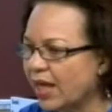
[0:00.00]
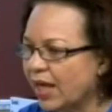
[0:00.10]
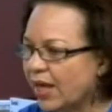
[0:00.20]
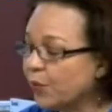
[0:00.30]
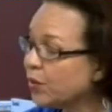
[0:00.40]

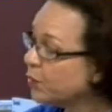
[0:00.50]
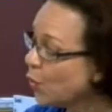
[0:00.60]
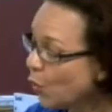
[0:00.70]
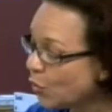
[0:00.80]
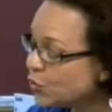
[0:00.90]
We
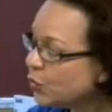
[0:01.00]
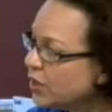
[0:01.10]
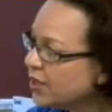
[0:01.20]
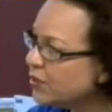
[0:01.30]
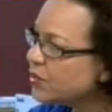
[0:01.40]
also need
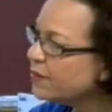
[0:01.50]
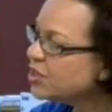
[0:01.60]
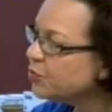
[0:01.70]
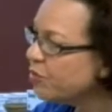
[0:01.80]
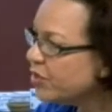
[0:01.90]
to do some
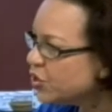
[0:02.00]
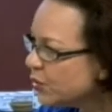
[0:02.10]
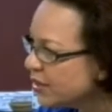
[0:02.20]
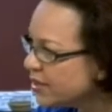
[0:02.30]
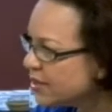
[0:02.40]
spiritual
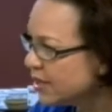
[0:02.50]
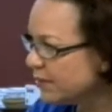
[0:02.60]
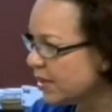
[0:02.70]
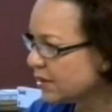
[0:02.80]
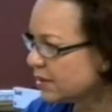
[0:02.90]

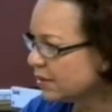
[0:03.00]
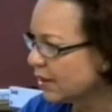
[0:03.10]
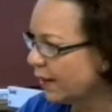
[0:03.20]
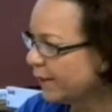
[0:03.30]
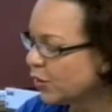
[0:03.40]
discernment.
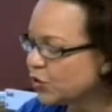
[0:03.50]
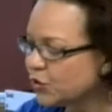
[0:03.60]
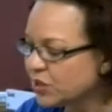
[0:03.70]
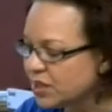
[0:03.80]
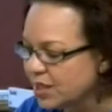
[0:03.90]
Because you
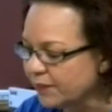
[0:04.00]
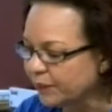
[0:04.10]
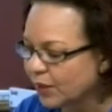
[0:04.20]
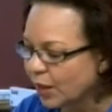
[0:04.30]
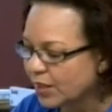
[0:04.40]
see,
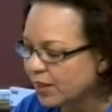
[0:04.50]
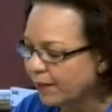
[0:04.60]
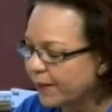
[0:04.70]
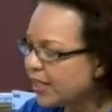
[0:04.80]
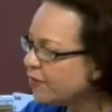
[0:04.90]

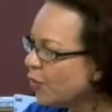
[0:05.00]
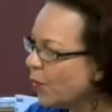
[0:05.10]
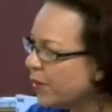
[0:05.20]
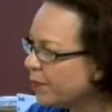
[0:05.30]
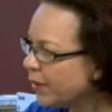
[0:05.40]
many of our
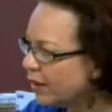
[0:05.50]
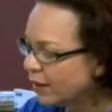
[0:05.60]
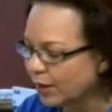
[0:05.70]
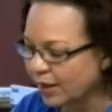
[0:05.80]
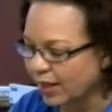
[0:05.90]
people,
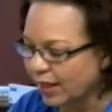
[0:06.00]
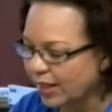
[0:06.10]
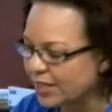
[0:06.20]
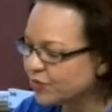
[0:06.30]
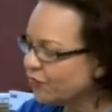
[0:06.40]
and
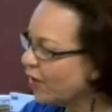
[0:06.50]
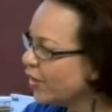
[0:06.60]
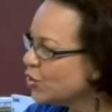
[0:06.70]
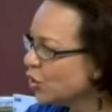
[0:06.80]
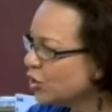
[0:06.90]
as Father
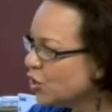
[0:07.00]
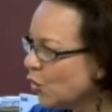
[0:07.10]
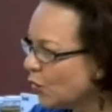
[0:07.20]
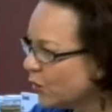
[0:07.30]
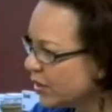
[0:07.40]
John T.
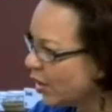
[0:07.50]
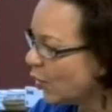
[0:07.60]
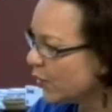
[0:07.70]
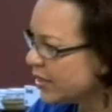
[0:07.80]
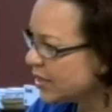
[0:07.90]

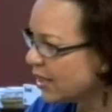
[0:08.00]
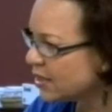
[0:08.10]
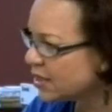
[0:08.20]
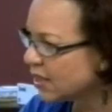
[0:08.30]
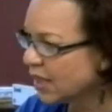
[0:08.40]
always
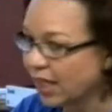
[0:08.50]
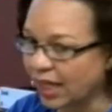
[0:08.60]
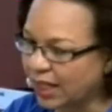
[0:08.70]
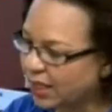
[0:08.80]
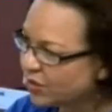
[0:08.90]
says,
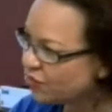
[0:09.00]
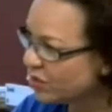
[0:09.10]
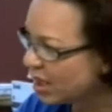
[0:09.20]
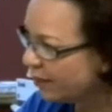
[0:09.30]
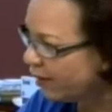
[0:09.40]
hell is
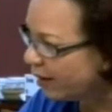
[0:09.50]
real, brother.